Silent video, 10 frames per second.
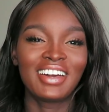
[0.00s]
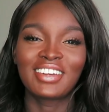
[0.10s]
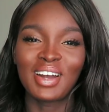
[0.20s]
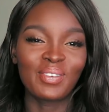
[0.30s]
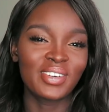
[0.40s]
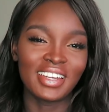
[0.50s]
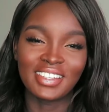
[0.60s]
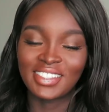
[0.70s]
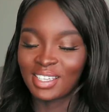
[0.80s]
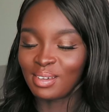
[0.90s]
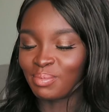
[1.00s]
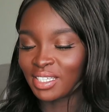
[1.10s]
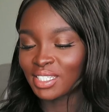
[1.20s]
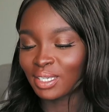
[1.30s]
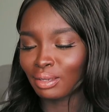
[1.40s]
I can't pronounce it,
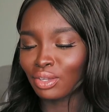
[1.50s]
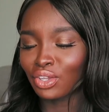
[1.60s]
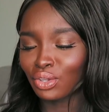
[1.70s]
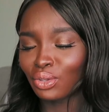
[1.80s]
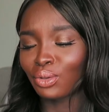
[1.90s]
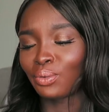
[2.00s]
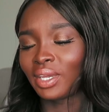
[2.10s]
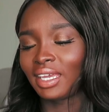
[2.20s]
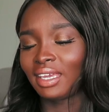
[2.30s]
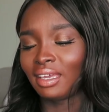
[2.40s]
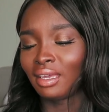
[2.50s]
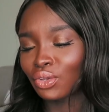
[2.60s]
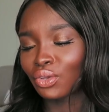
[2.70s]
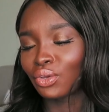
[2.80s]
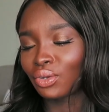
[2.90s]
but it's
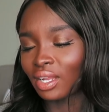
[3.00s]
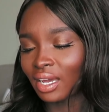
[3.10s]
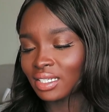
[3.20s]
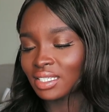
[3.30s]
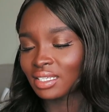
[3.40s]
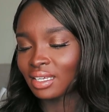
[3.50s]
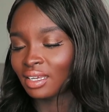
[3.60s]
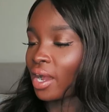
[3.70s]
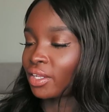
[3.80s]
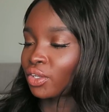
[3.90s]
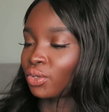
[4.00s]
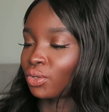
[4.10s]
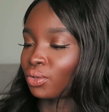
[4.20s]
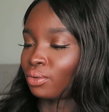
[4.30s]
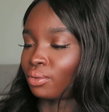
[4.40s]
cuckoo nut
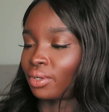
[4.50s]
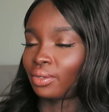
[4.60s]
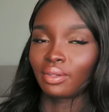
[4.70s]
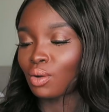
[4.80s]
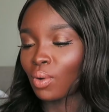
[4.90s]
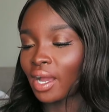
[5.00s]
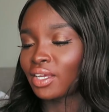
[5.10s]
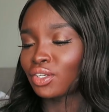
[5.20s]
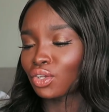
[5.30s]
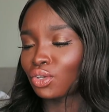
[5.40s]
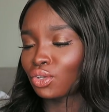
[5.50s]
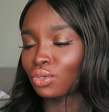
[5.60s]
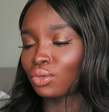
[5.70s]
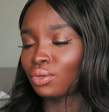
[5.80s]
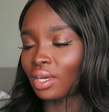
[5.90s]
Hawaiian
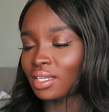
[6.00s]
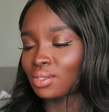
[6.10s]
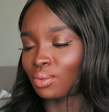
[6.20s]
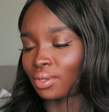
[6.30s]
cuckoo nut